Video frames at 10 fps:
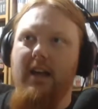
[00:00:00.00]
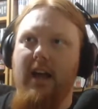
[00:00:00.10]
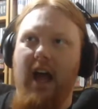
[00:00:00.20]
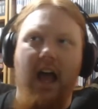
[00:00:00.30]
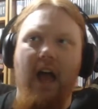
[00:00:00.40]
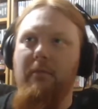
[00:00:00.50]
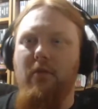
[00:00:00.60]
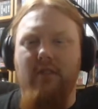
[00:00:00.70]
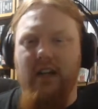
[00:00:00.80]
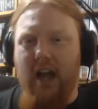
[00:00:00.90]
I, am
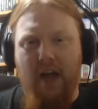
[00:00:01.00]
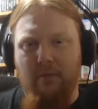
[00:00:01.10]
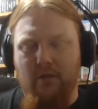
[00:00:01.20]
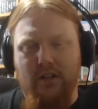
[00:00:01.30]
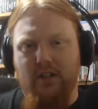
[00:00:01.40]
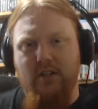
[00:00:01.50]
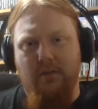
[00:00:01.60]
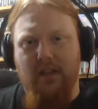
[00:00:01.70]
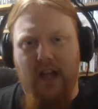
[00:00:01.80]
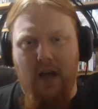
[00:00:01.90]
already I'm already
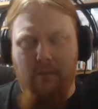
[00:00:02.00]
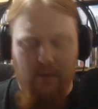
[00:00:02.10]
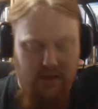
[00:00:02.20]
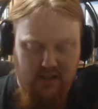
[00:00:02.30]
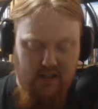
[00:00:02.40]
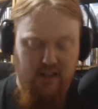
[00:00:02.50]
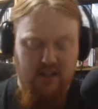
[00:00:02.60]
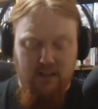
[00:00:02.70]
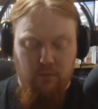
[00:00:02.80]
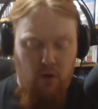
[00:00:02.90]
stupidly happy with this thing.
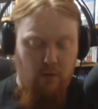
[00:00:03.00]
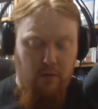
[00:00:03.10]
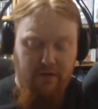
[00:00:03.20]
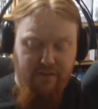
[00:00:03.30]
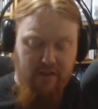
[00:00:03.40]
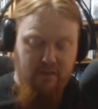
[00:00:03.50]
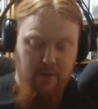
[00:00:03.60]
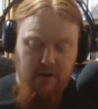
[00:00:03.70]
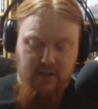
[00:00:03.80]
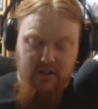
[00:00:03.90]
This is probably one of my favourite
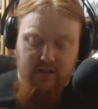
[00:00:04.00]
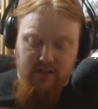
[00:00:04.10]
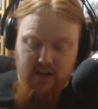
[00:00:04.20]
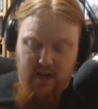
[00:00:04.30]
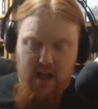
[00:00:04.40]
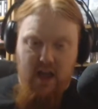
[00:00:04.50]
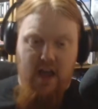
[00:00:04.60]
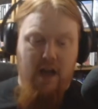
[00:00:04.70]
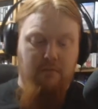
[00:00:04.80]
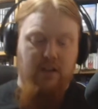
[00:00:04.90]
purchases. Uh,
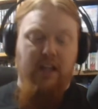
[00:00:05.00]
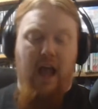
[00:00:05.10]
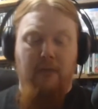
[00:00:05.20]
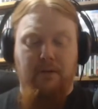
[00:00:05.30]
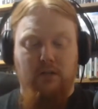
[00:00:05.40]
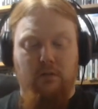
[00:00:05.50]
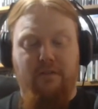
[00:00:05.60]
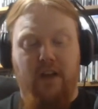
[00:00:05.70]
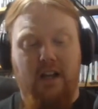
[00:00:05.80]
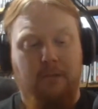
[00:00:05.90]
I'm really happy to have
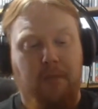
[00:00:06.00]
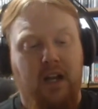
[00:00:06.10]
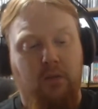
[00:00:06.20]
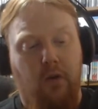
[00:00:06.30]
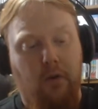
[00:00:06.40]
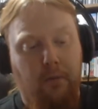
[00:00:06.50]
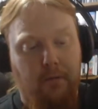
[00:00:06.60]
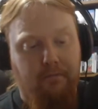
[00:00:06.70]
finally picked one up.